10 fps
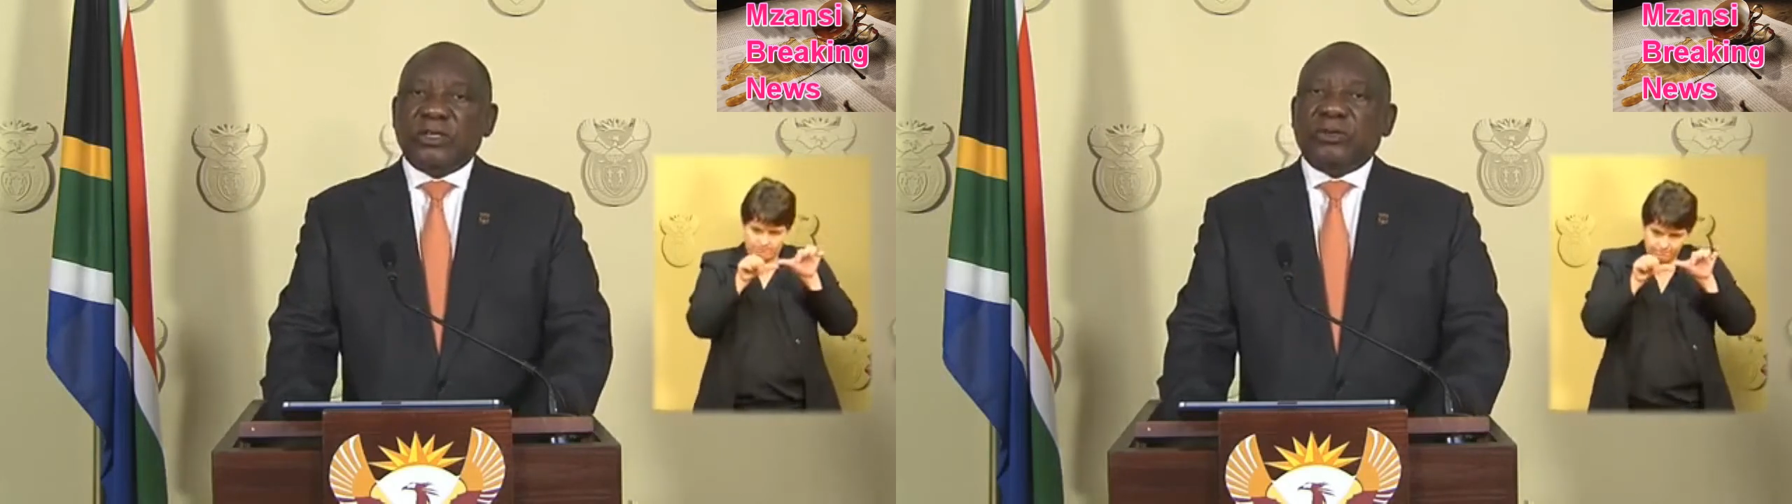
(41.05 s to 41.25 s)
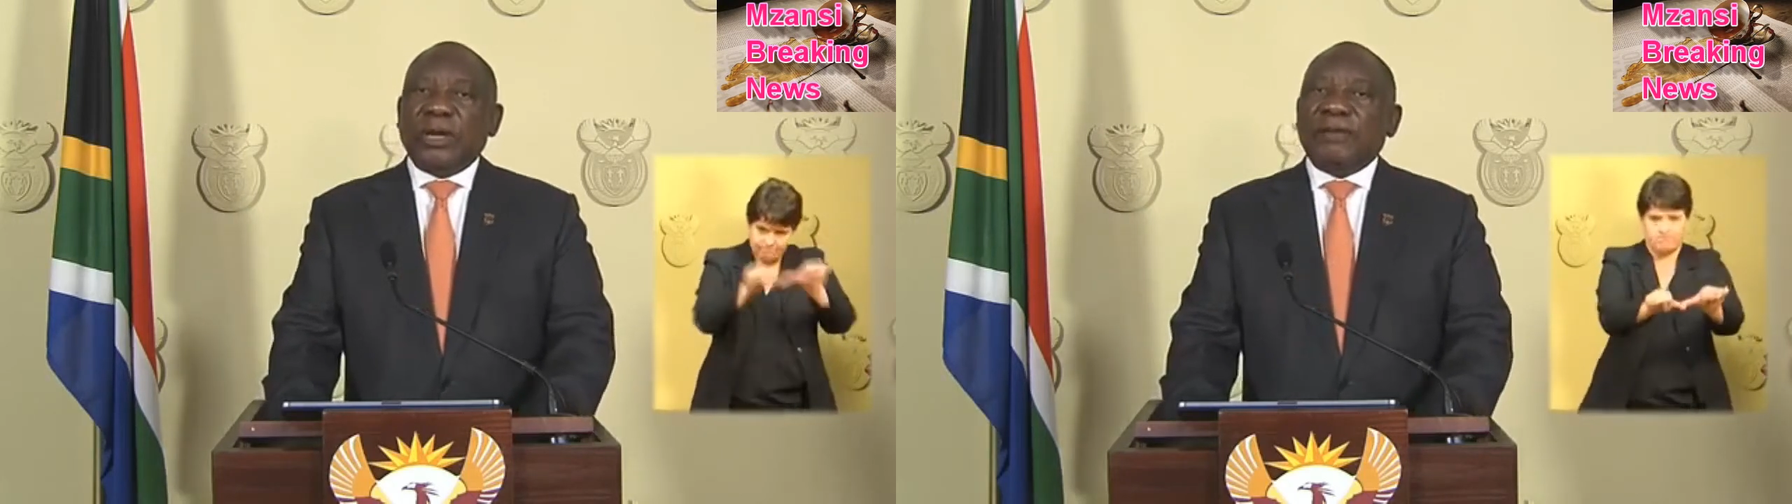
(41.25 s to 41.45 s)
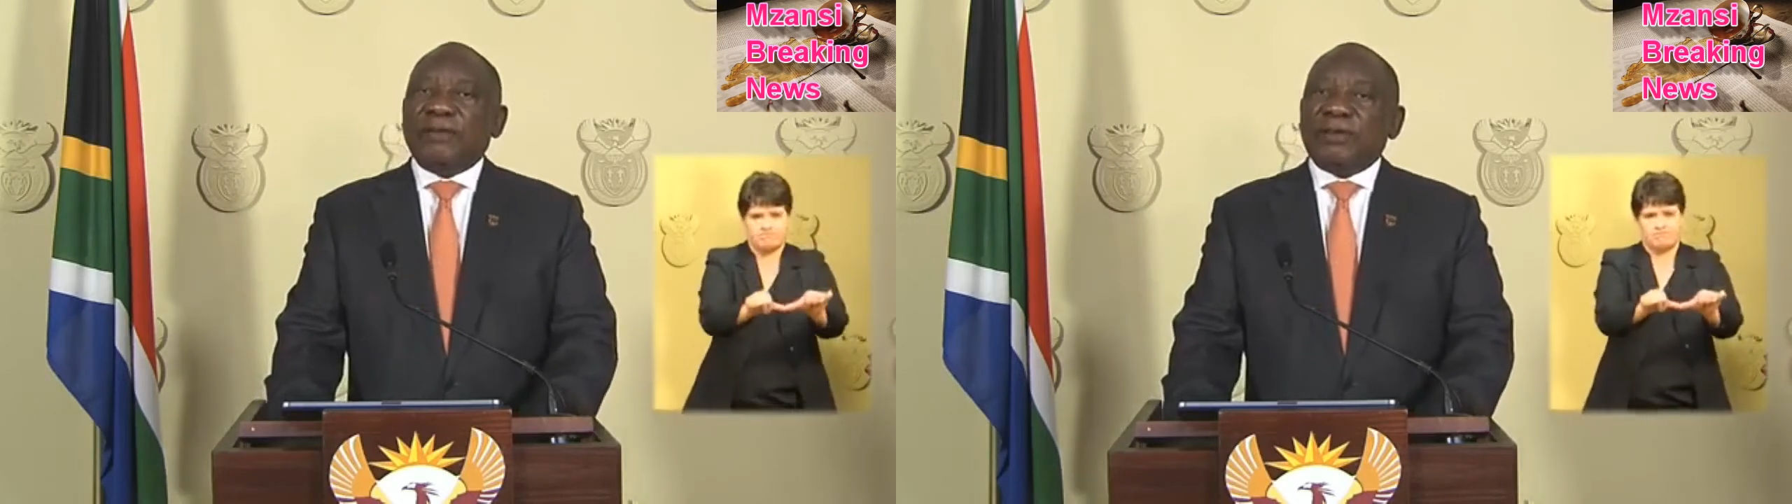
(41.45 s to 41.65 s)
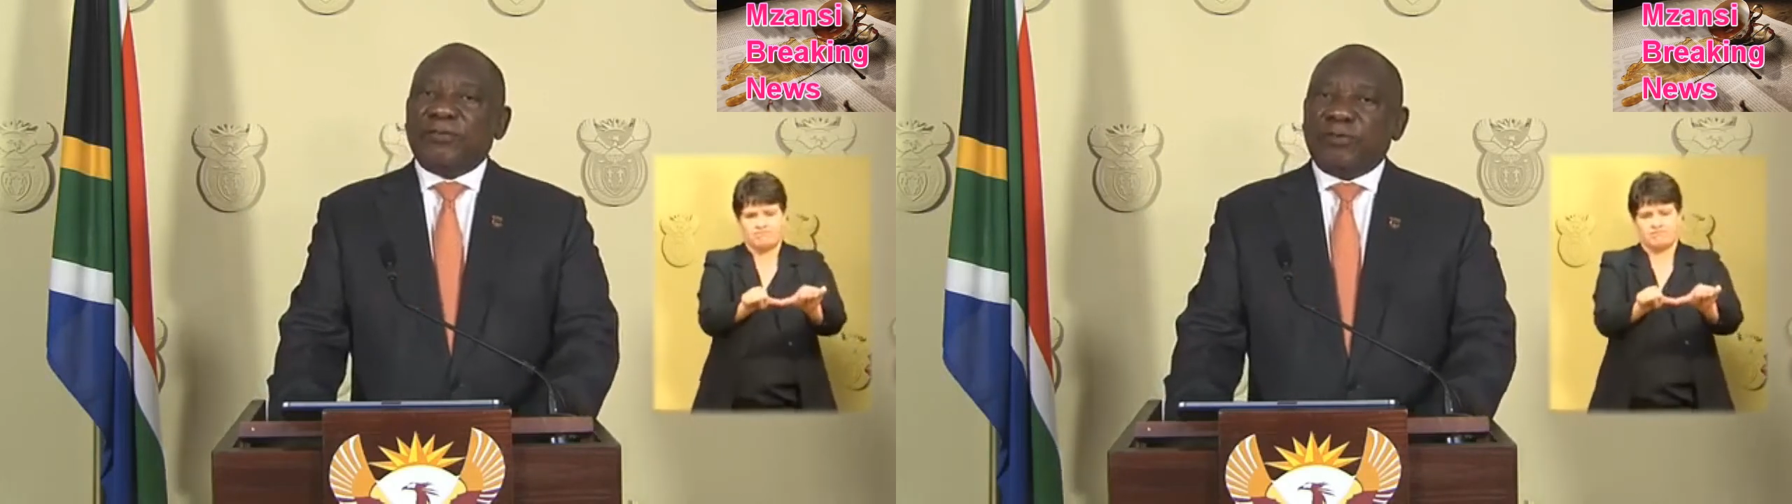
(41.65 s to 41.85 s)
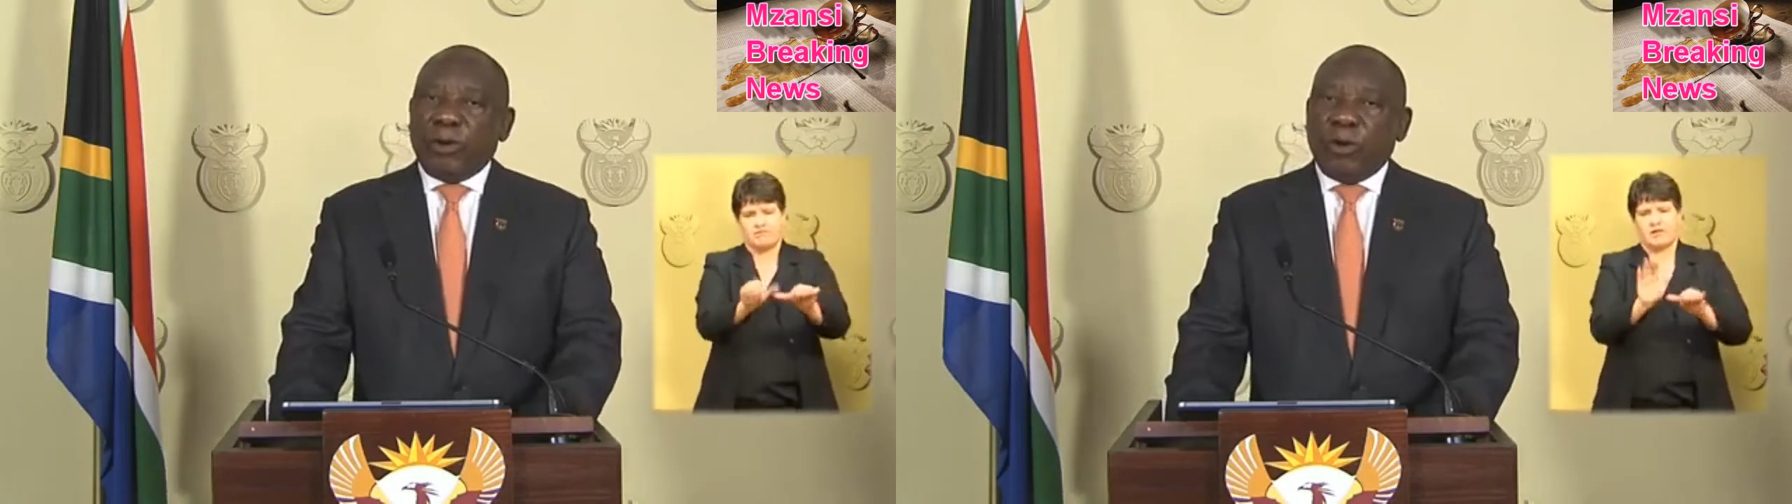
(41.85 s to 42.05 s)
to level
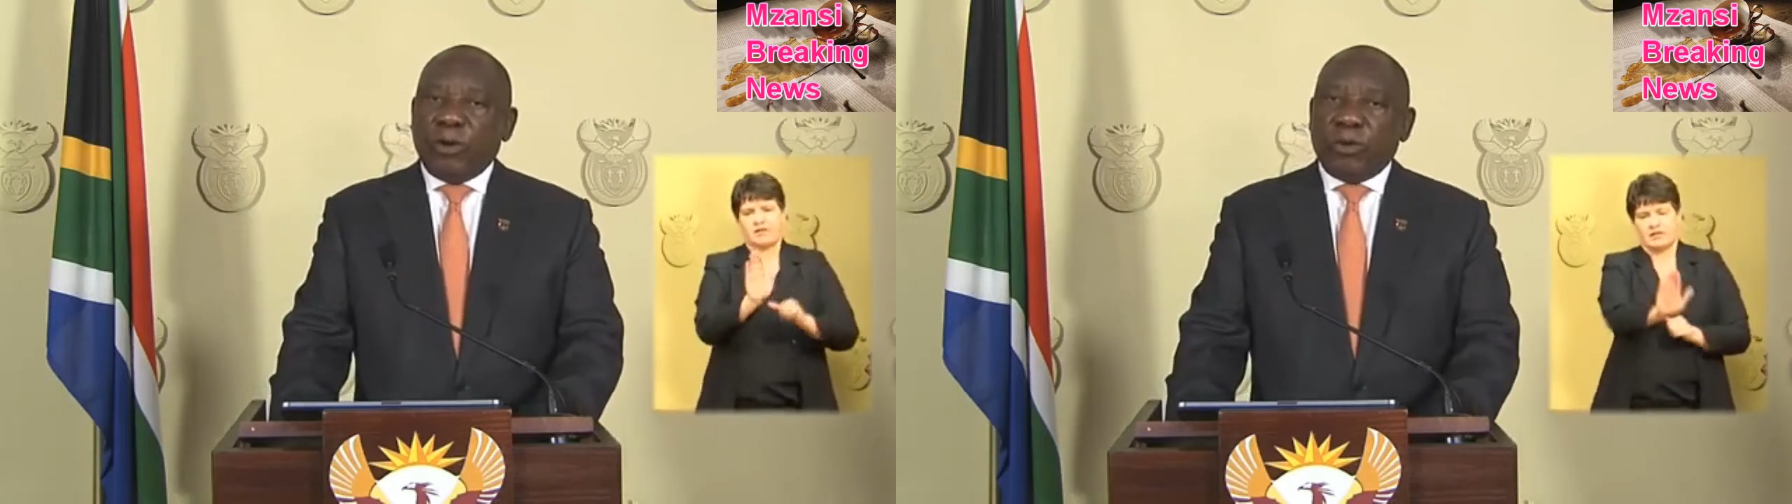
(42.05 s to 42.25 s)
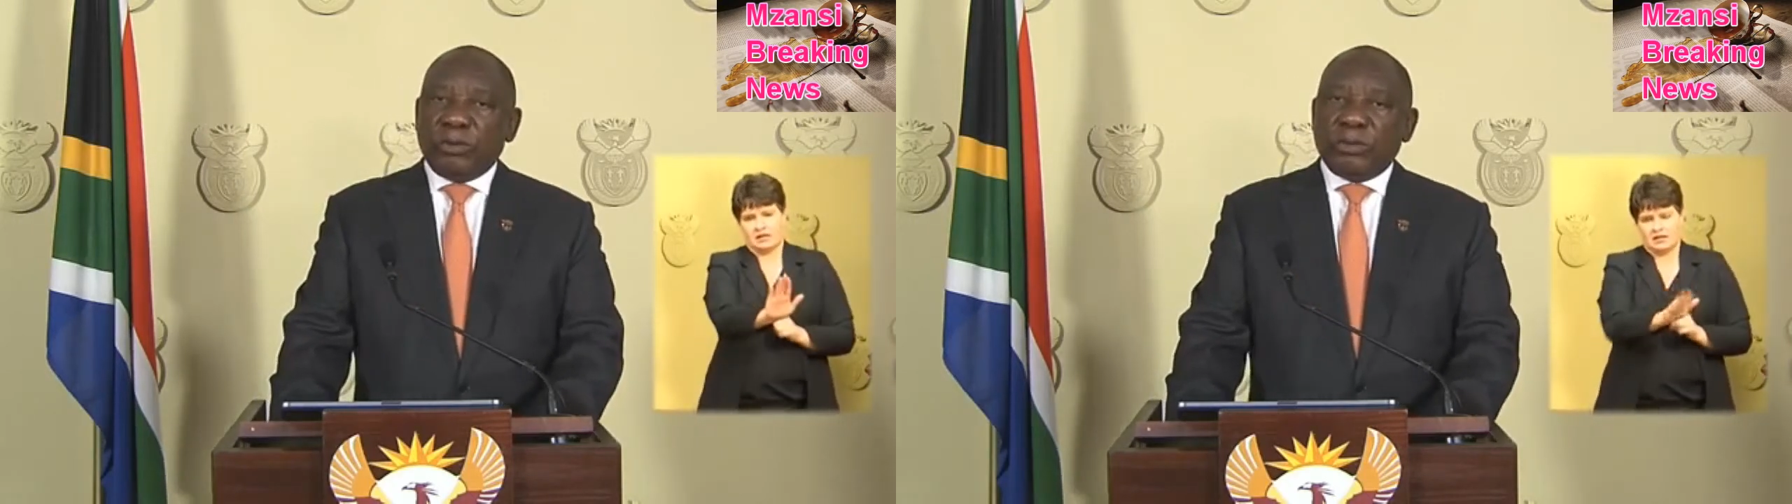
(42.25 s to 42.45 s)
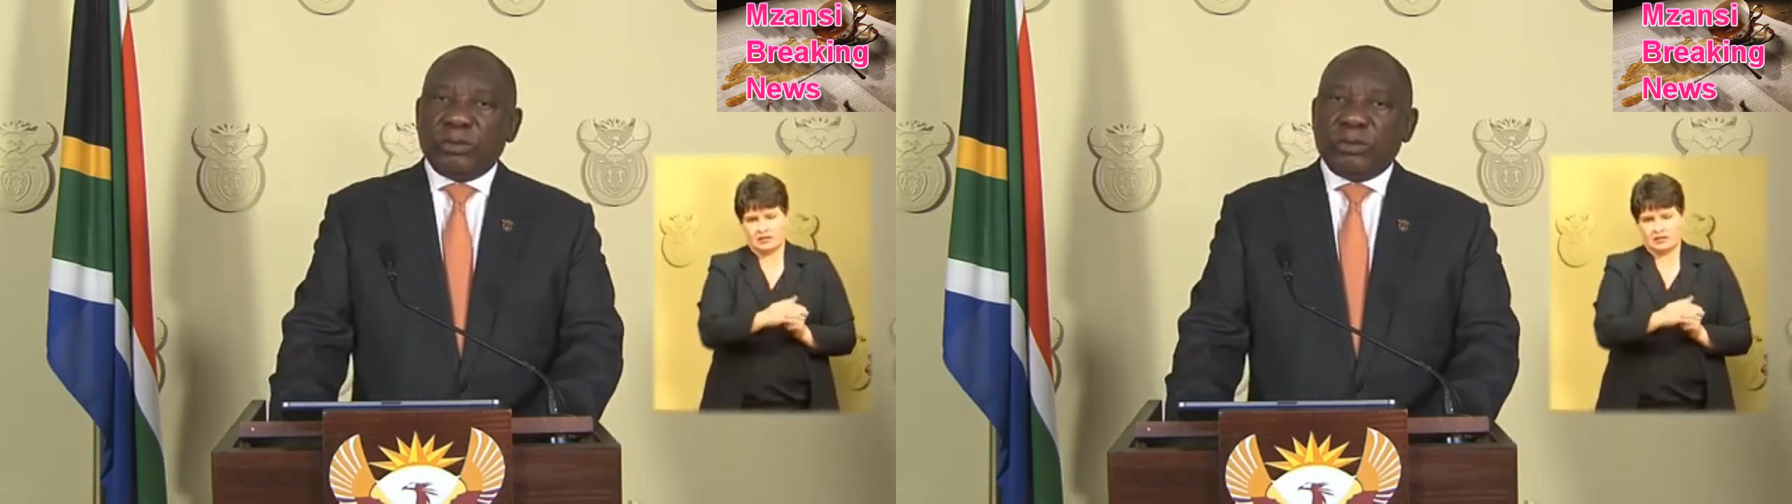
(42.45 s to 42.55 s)
4